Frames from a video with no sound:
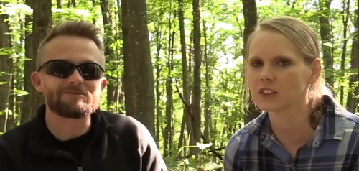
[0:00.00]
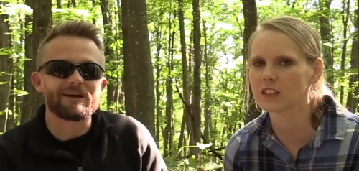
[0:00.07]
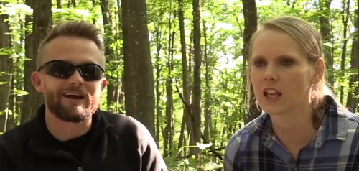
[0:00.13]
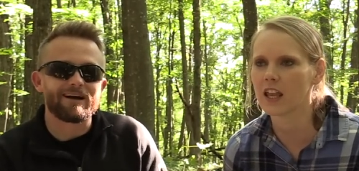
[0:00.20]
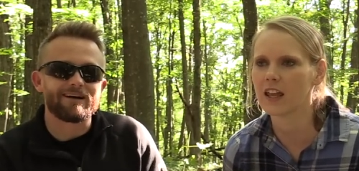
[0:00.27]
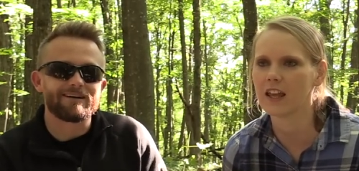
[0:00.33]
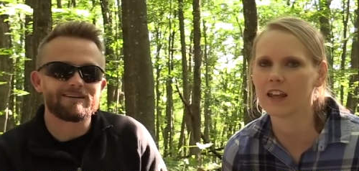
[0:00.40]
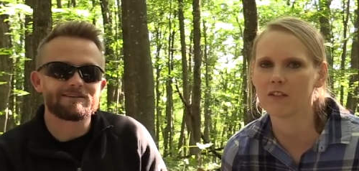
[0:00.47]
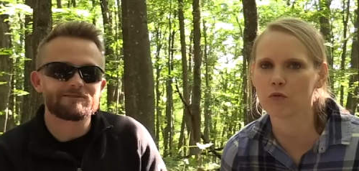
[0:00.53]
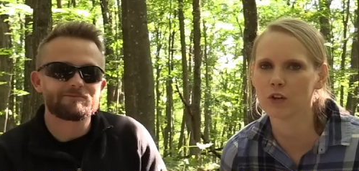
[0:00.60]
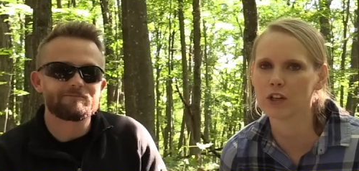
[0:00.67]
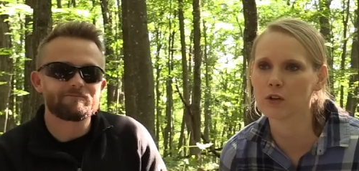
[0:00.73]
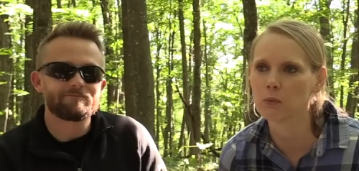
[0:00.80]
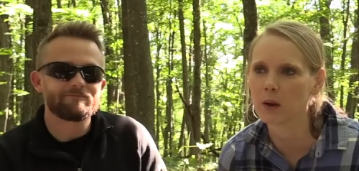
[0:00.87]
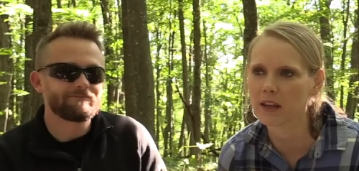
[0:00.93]
Speaker 1: Yeah. And when
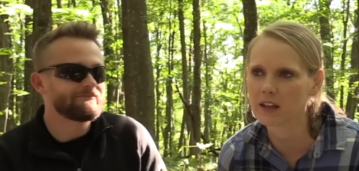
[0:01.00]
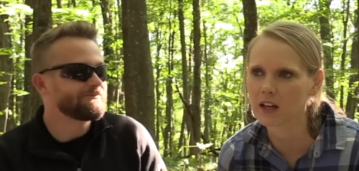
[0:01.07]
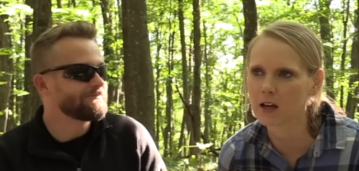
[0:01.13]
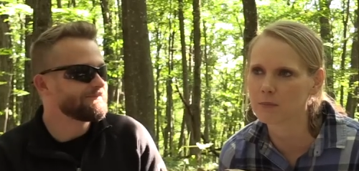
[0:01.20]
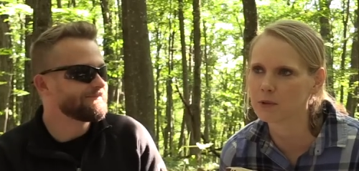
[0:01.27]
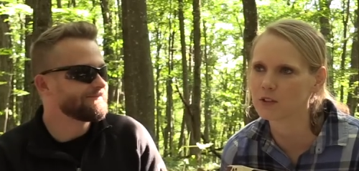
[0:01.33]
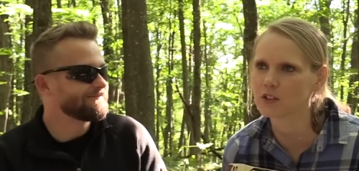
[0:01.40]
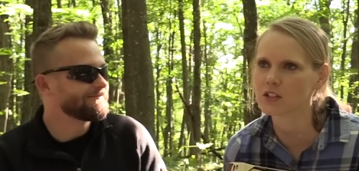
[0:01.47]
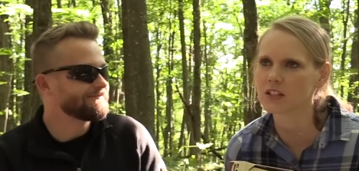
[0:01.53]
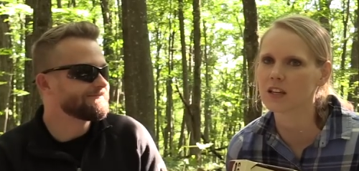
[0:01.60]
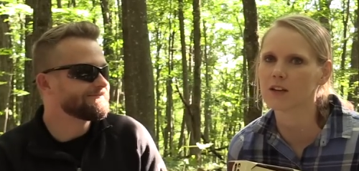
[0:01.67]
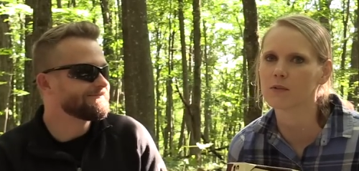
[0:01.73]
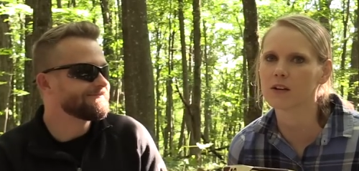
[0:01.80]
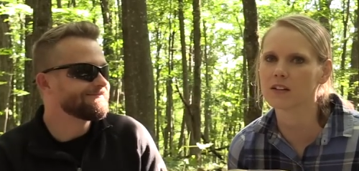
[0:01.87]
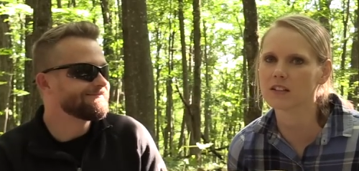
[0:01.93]
you wake up, you just
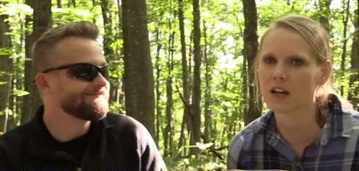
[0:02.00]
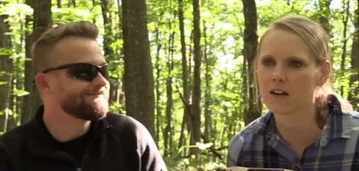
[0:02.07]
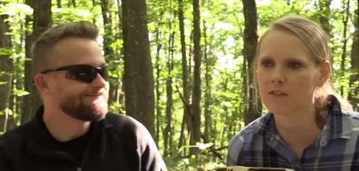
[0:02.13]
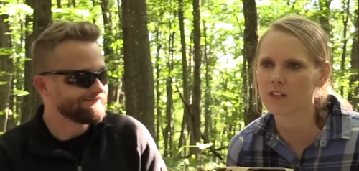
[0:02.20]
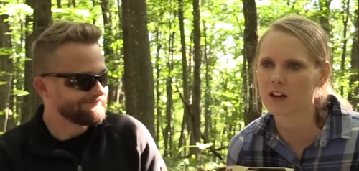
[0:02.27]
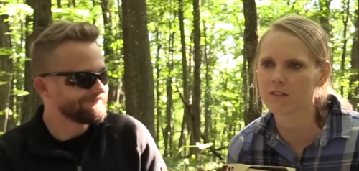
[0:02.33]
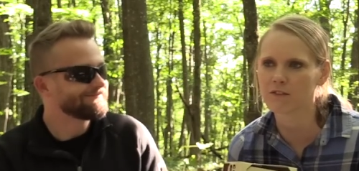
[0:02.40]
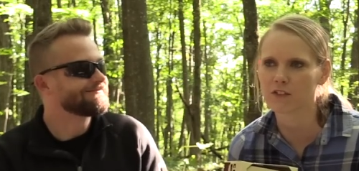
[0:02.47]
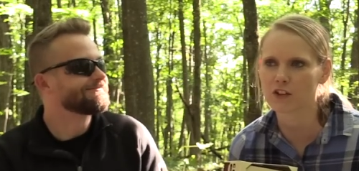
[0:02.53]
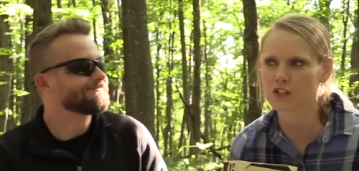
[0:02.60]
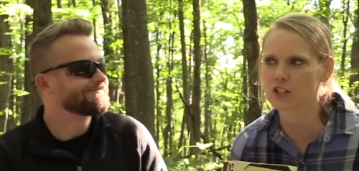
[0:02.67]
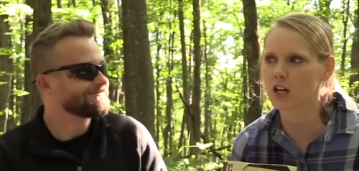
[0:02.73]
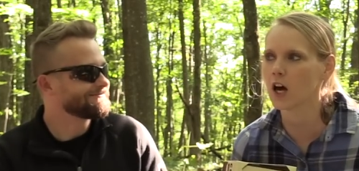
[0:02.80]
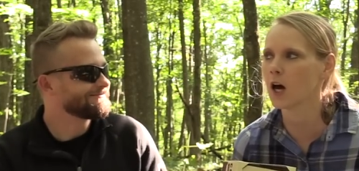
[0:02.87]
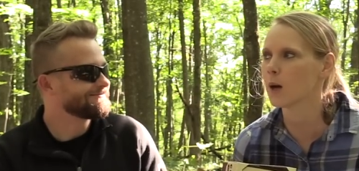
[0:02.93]
can't wait to have that first
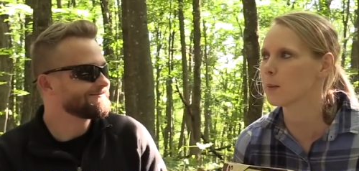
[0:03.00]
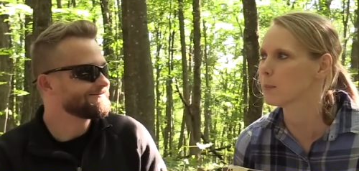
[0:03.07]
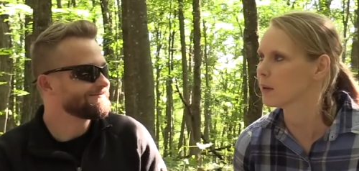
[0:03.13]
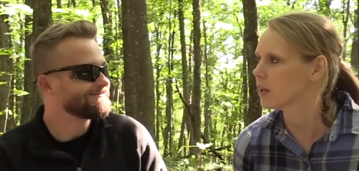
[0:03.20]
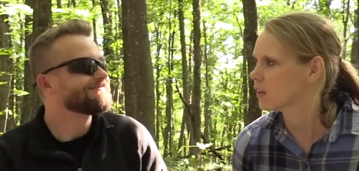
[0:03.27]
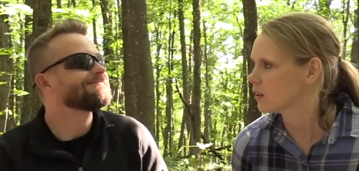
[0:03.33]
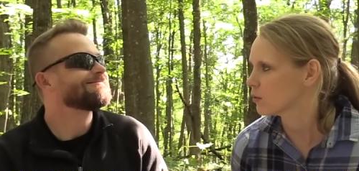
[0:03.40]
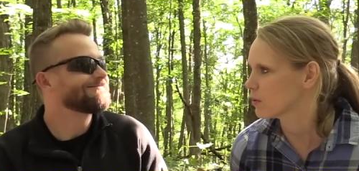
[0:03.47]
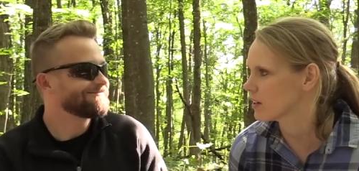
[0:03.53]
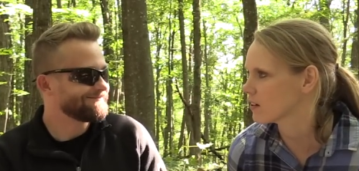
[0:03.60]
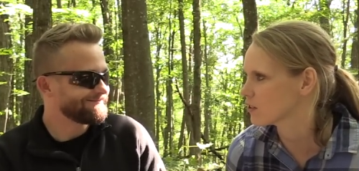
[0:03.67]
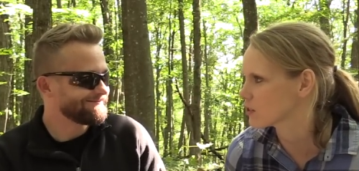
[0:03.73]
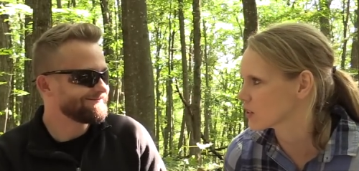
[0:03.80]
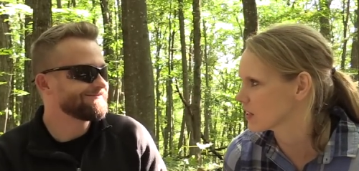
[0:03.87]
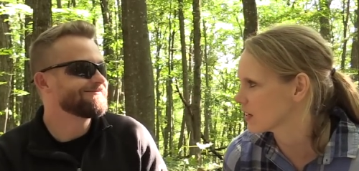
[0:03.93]
cup. We
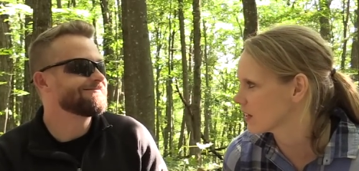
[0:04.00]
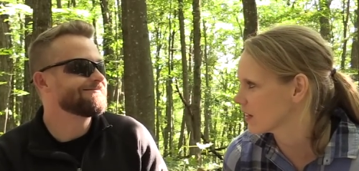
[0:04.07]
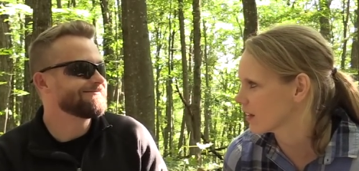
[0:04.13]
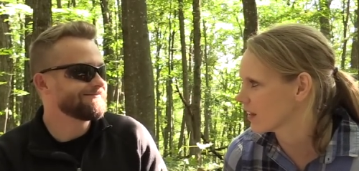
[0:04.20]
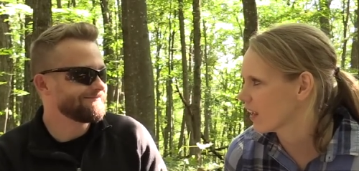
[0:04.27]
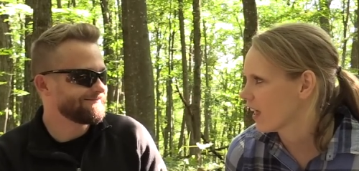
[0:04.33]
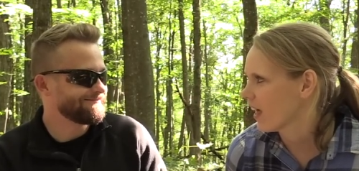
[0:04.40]
usually